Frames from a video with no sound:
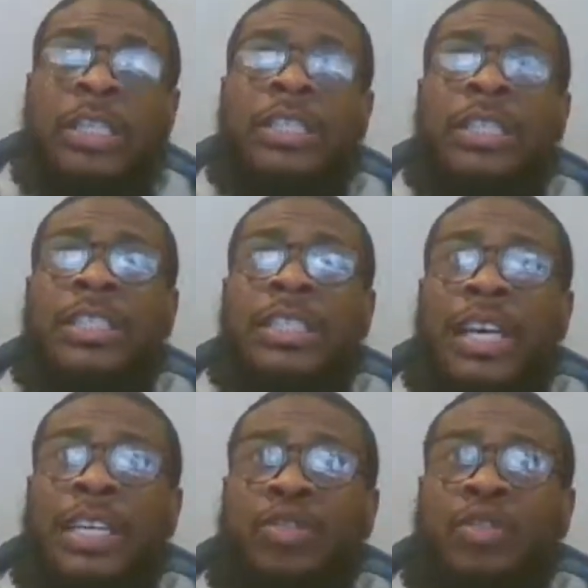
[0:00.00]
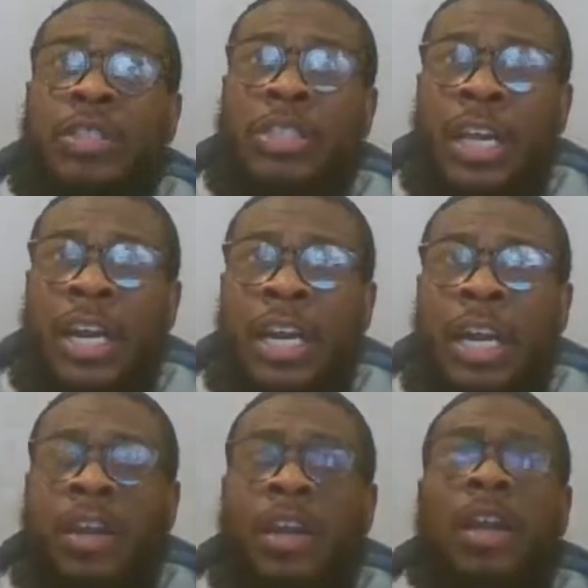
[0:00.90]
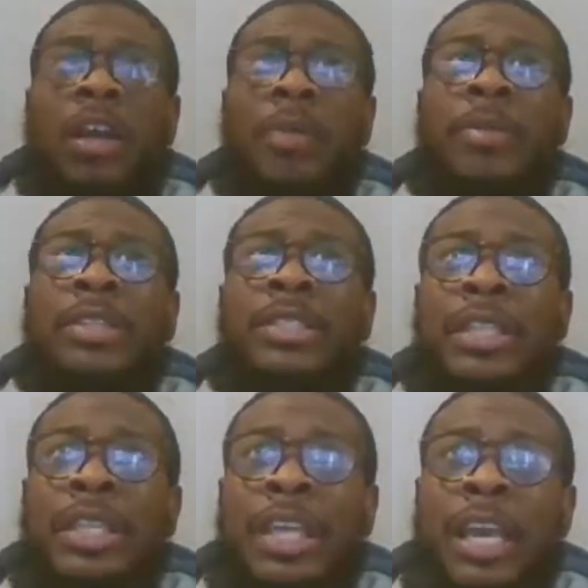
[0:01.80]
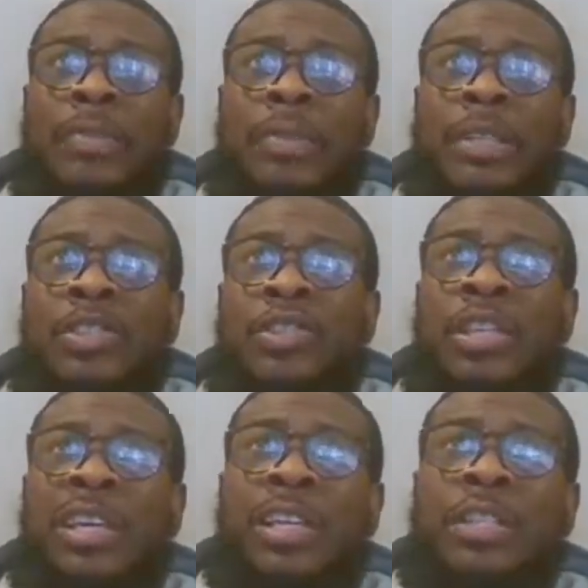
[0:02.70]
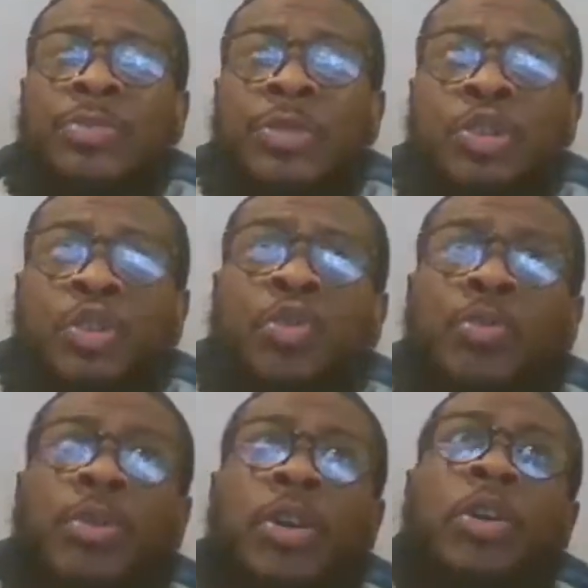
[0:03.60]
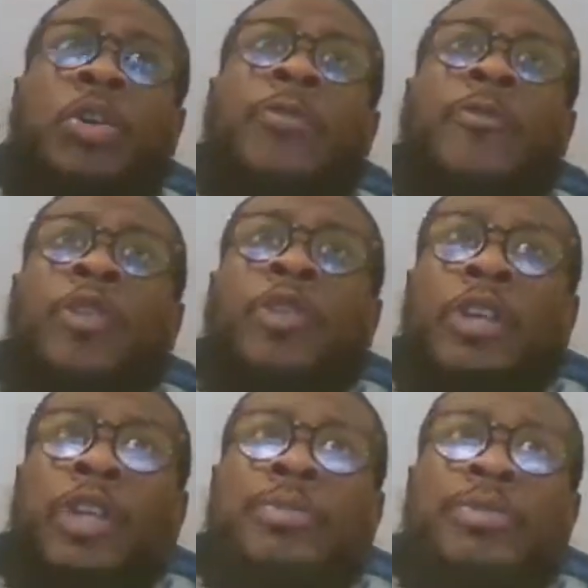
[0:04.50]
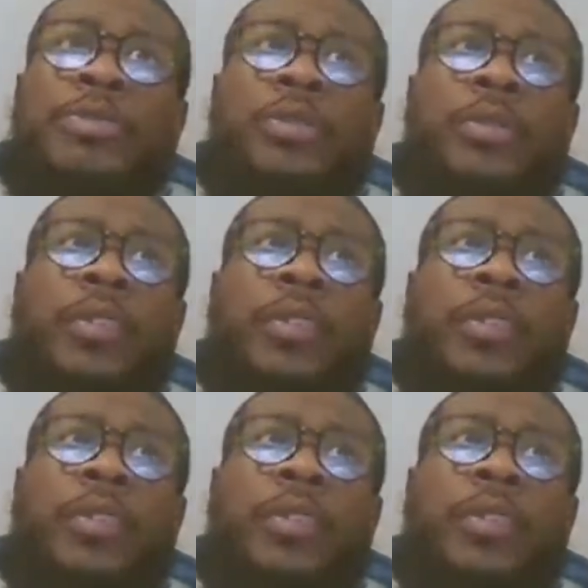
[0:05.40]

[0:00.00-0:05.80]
10 seconds on the shot clock. Coming into the game is Nicholas Batum for the Clippers.